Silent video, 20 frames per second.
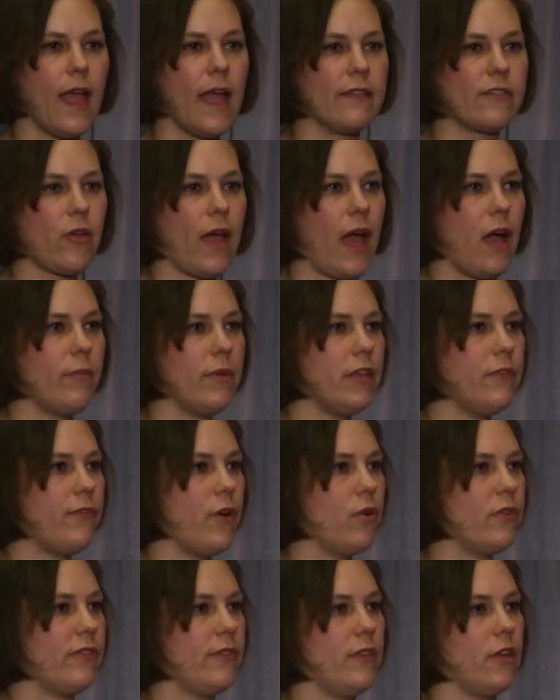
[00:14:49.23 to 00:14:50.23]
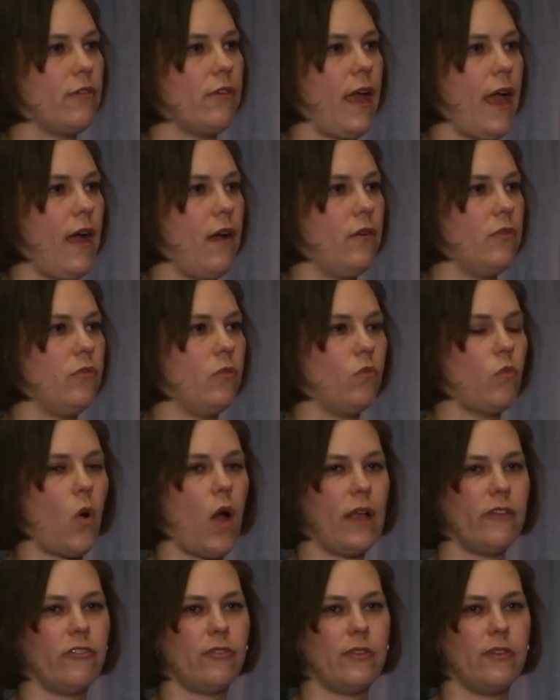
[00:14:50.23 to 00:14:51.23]
And so how many folks in the crowd
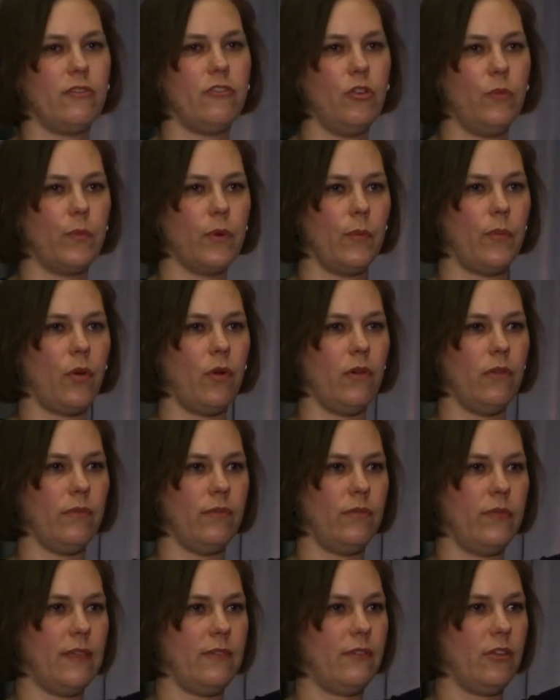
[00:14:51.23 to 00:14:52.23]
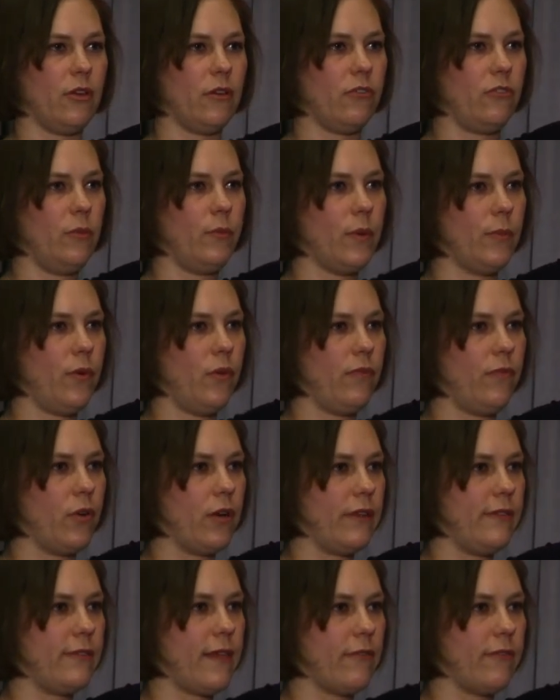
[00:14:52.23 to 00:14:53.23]
watched the Super Bowl this year, Super Bowl
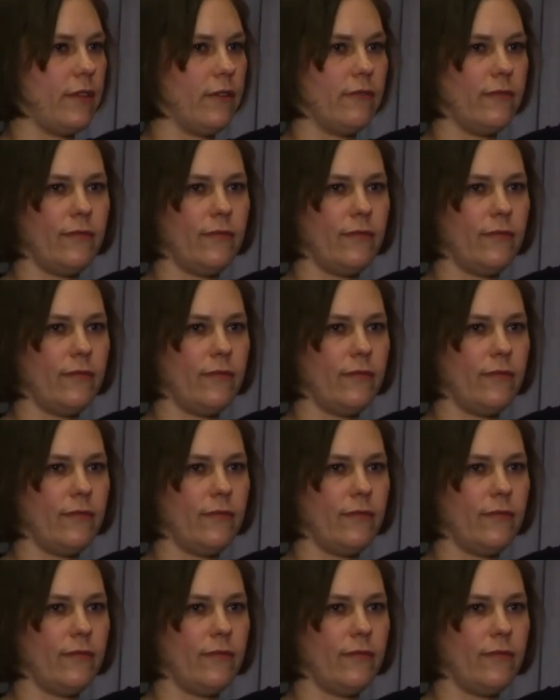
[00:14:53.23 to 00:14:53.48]
47?